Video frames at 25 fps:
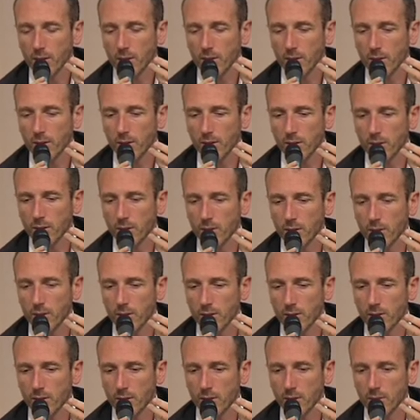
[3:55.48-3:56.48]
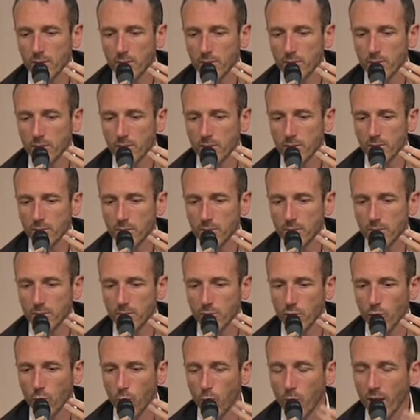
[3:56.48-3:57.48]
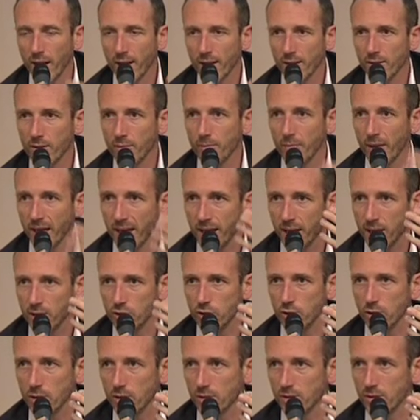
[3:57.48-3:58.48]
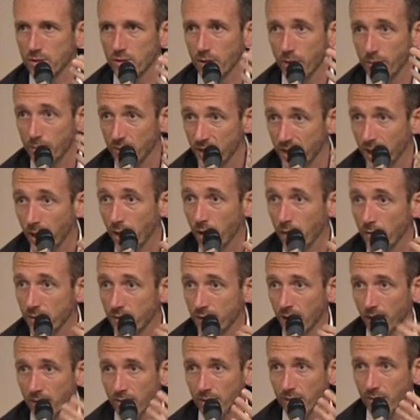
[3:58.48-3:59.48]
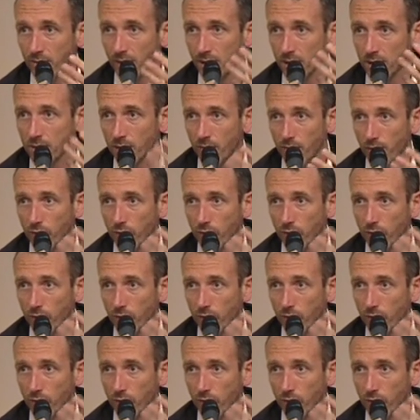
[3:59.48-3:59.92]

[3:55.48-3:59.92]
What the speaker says: The way the managers themselves, I think that's the